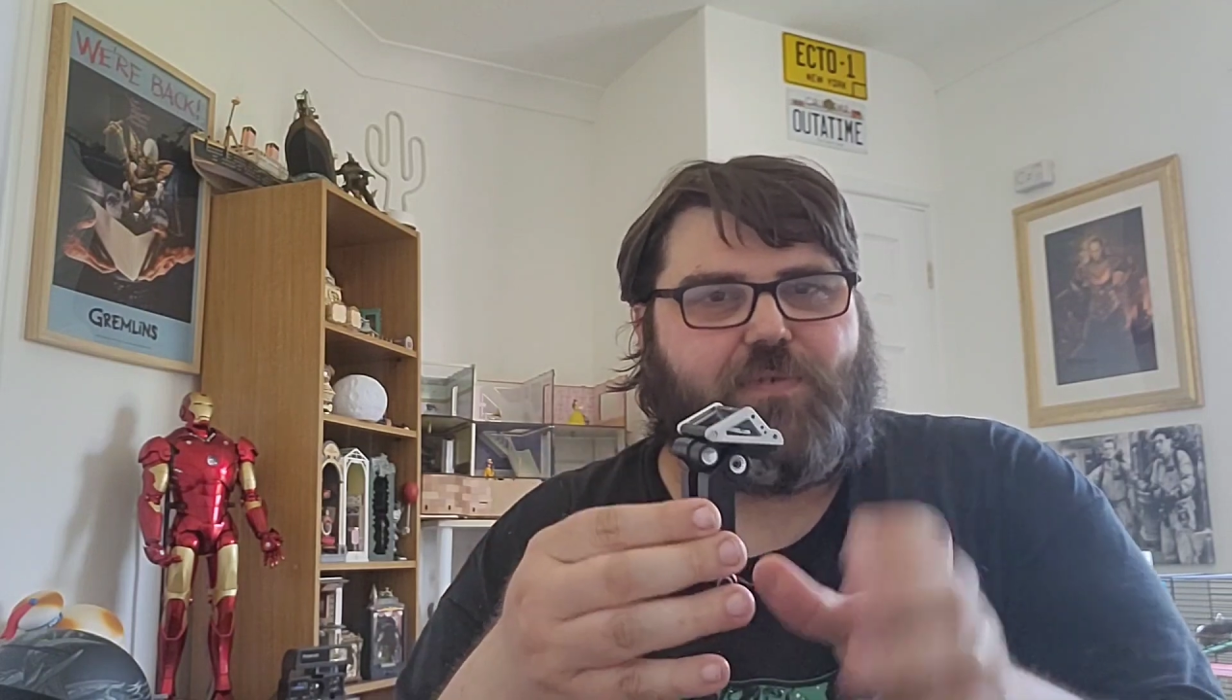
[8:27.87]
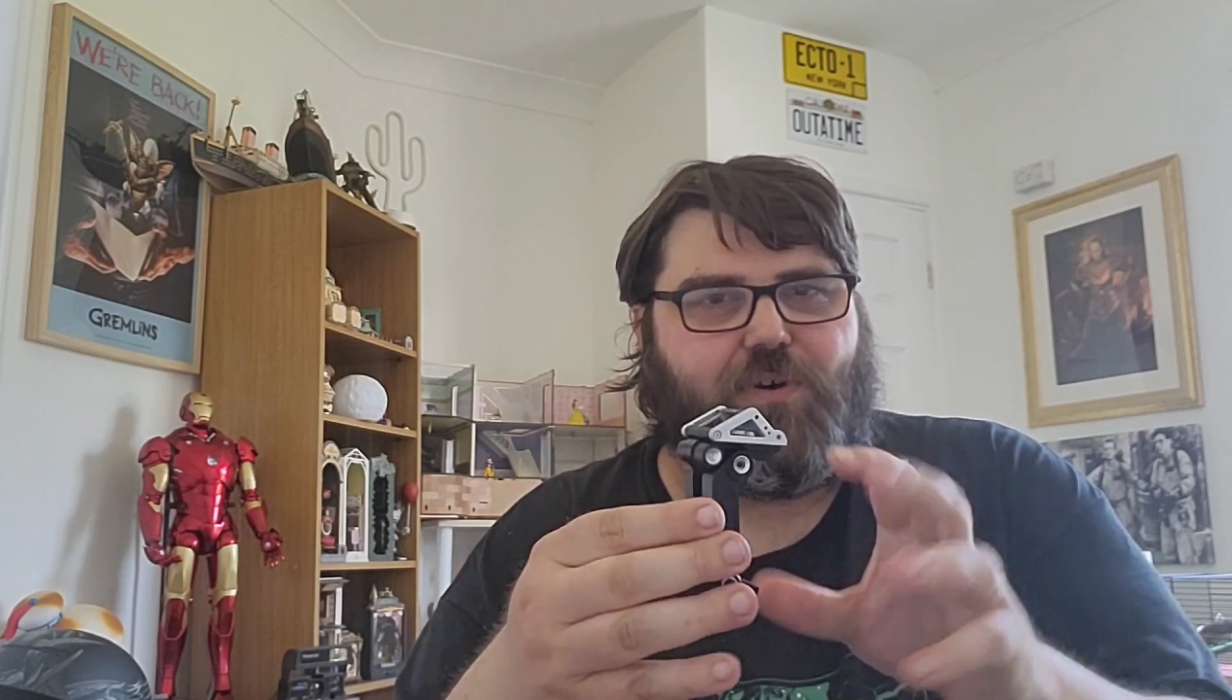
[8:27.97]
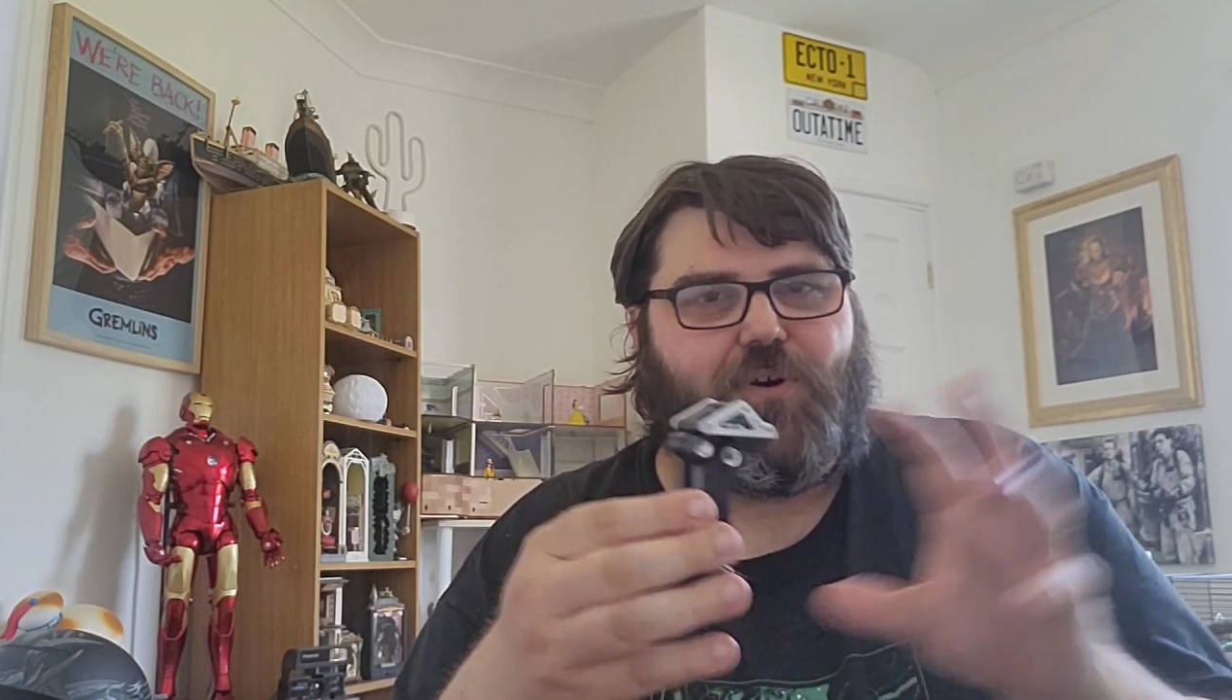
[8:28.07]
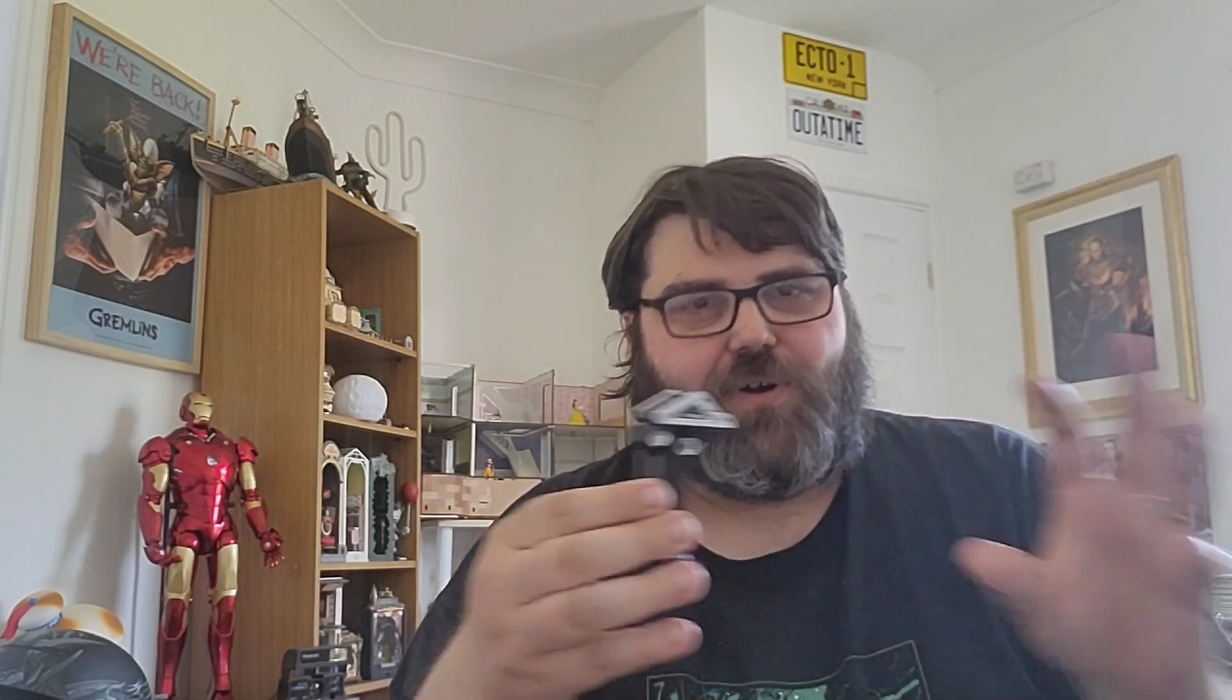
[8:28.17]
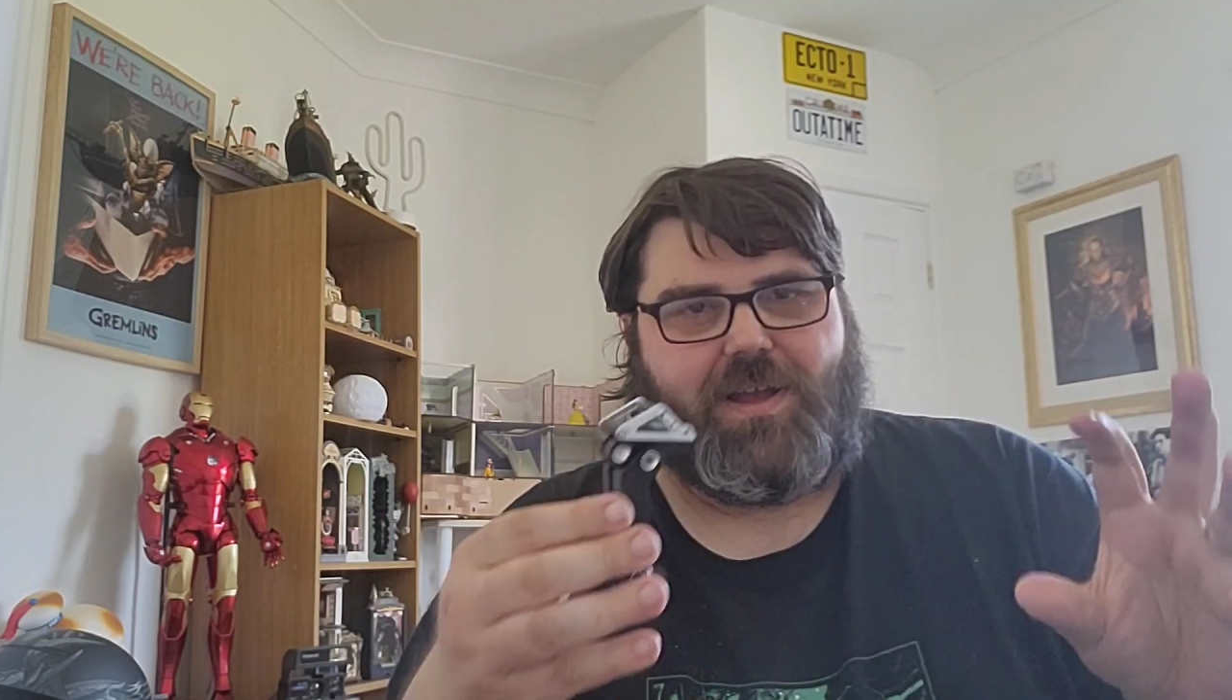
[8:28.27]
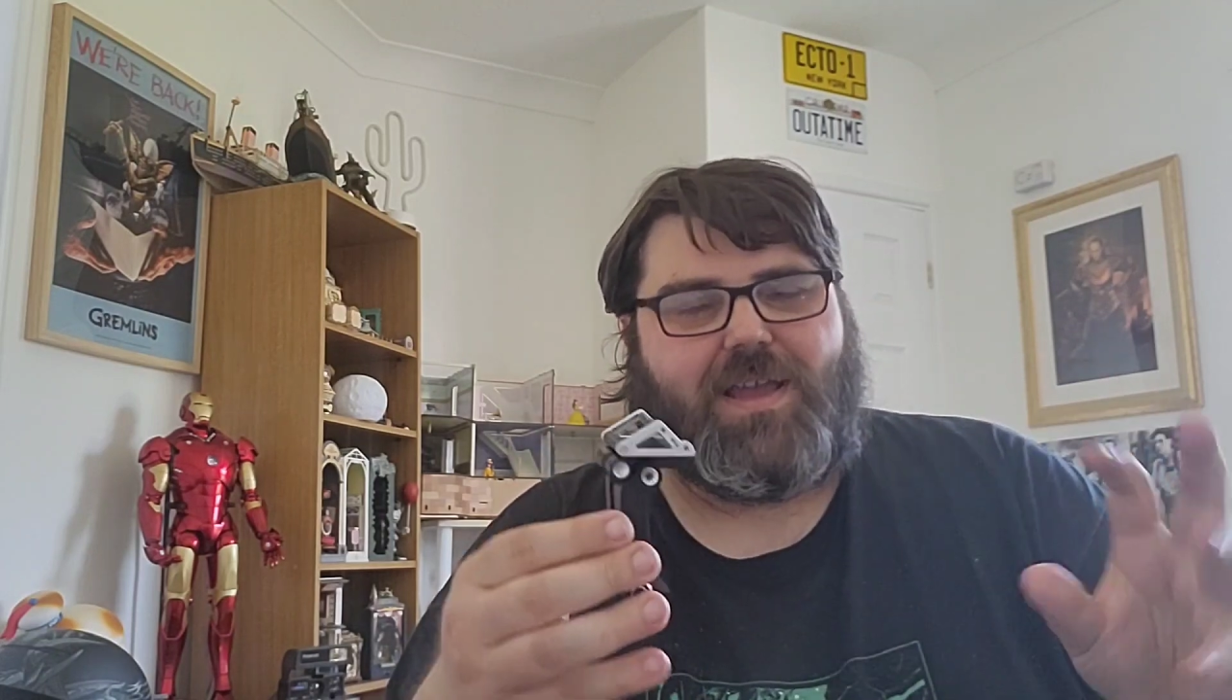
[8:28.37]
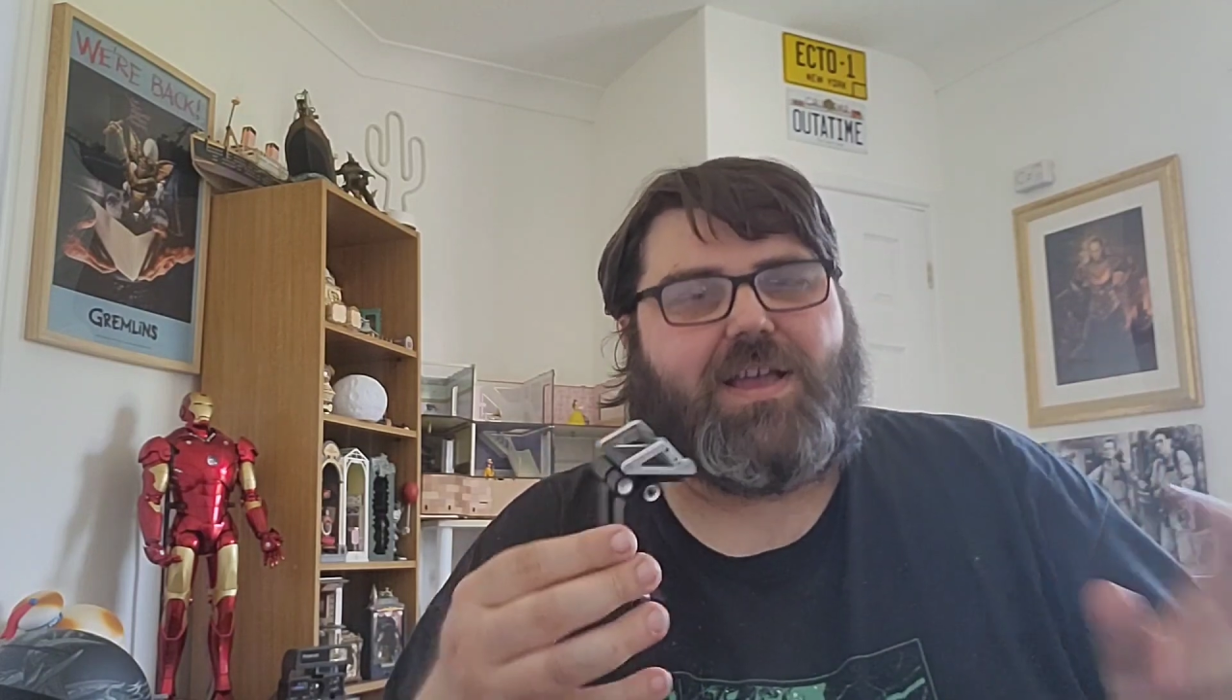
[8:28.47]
floor.